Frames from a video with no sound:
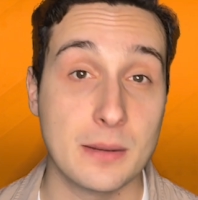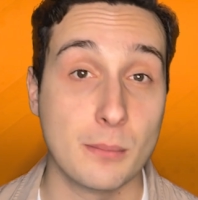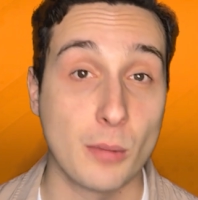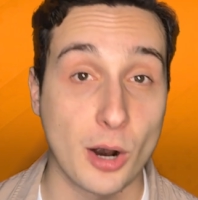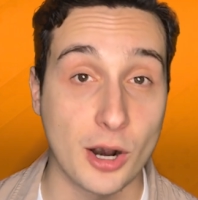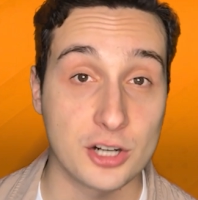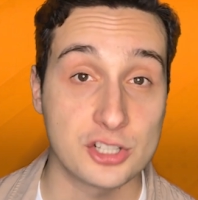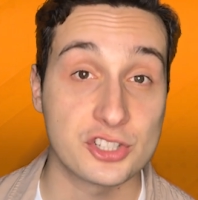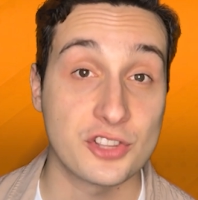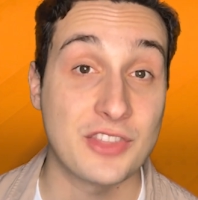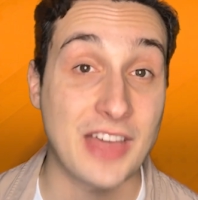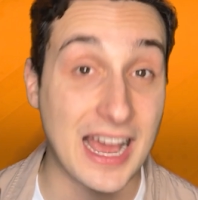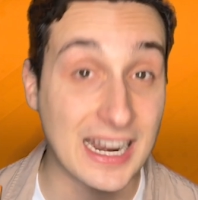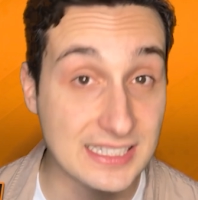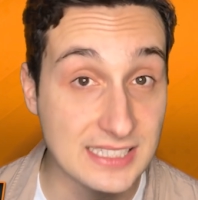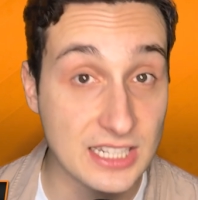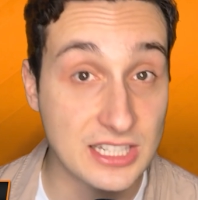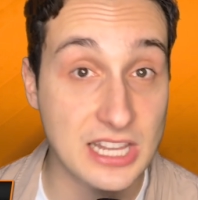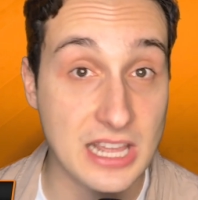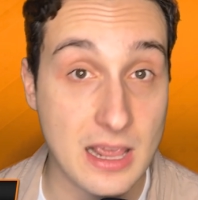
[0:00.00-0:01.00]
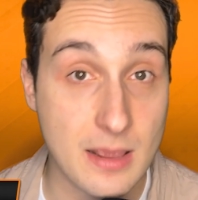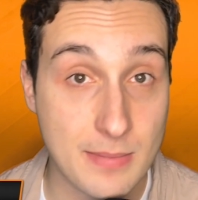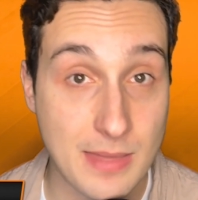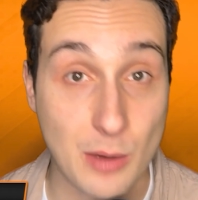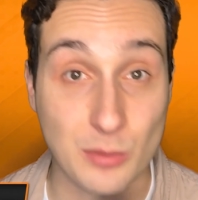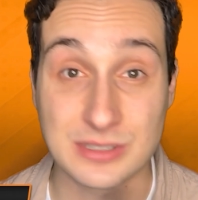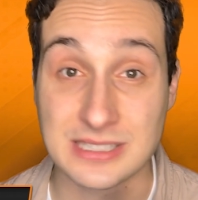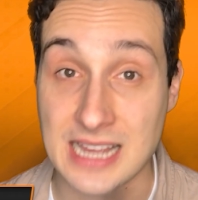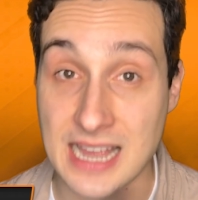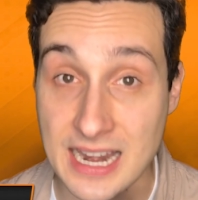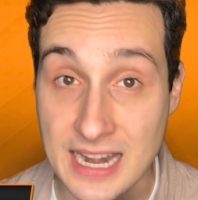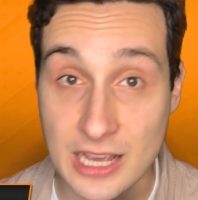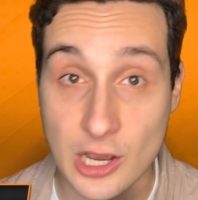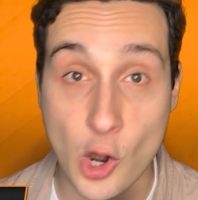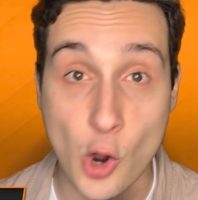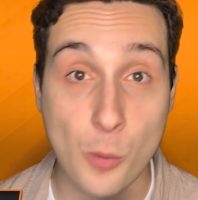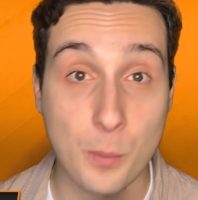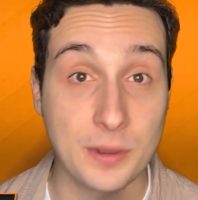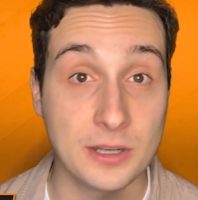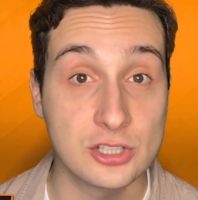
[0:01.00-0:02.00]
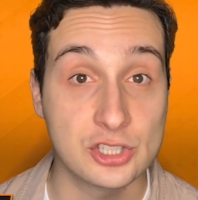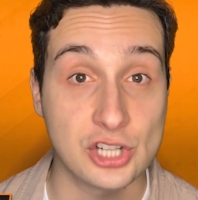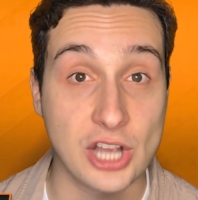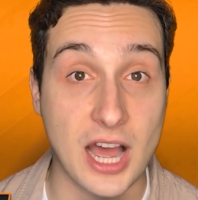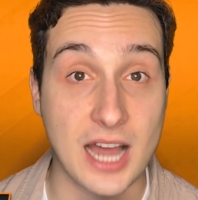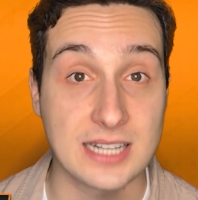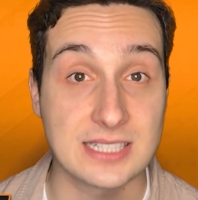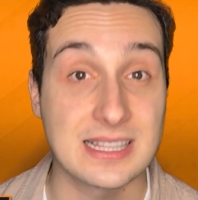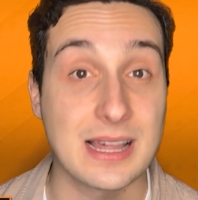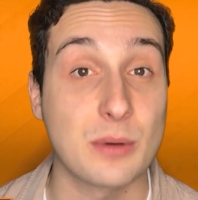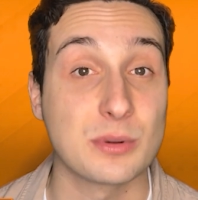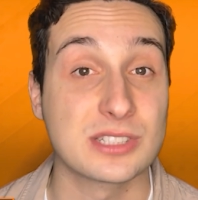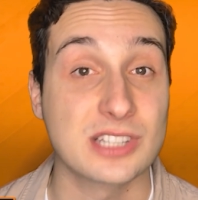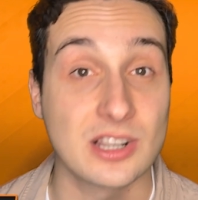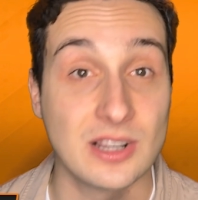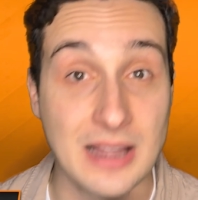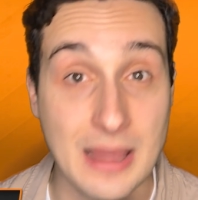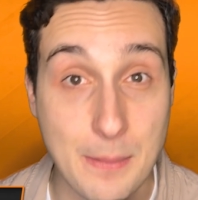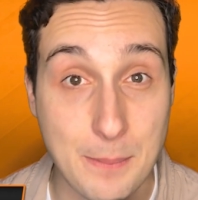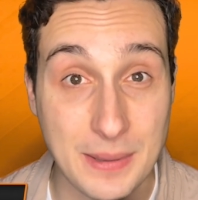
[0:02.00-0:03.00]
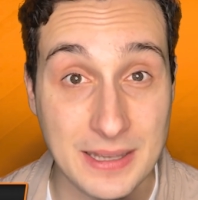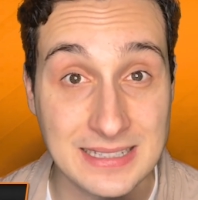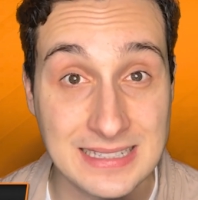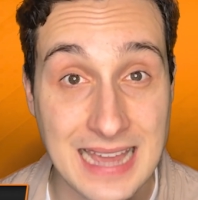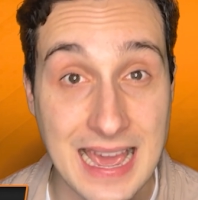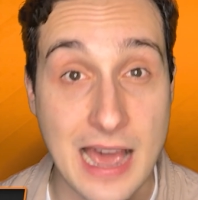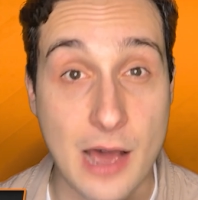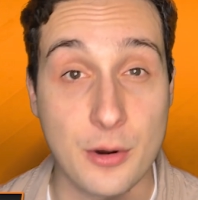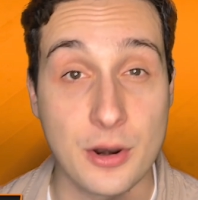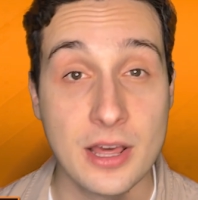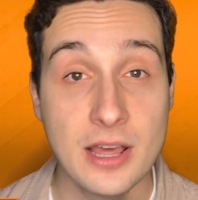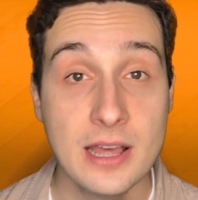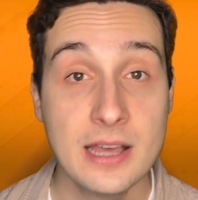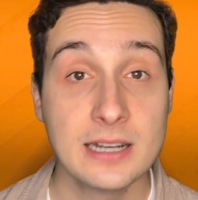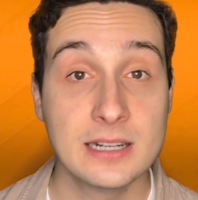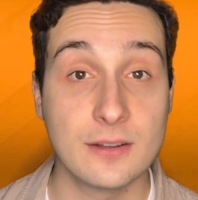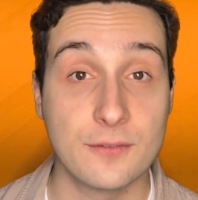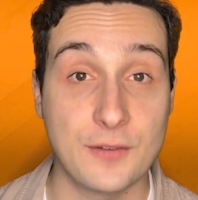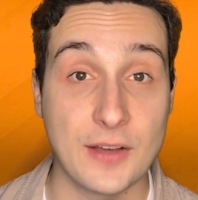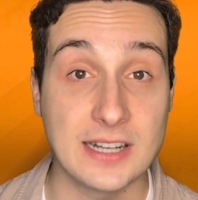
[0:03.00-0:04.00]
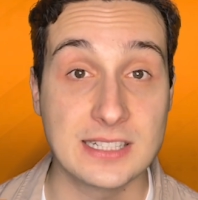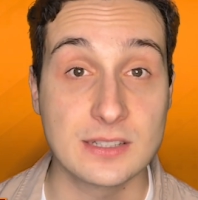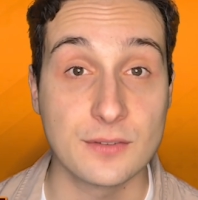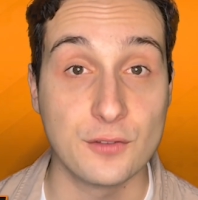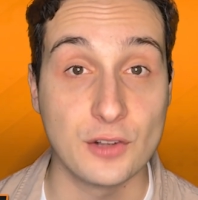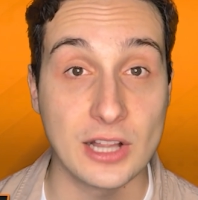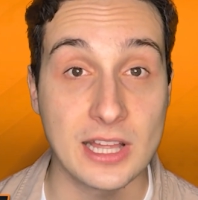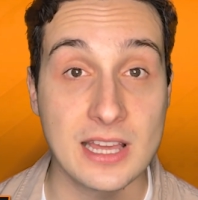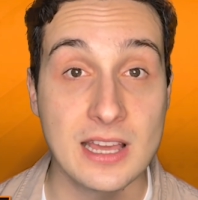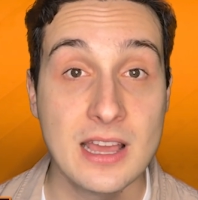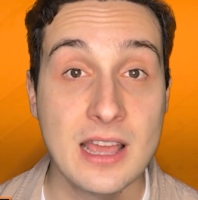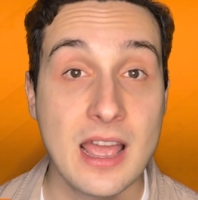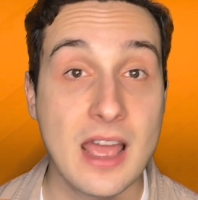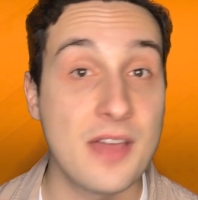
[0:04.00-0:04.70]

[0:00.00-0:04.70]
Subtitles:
March. That's a team that was hitting open shots, that was clamping down defensively,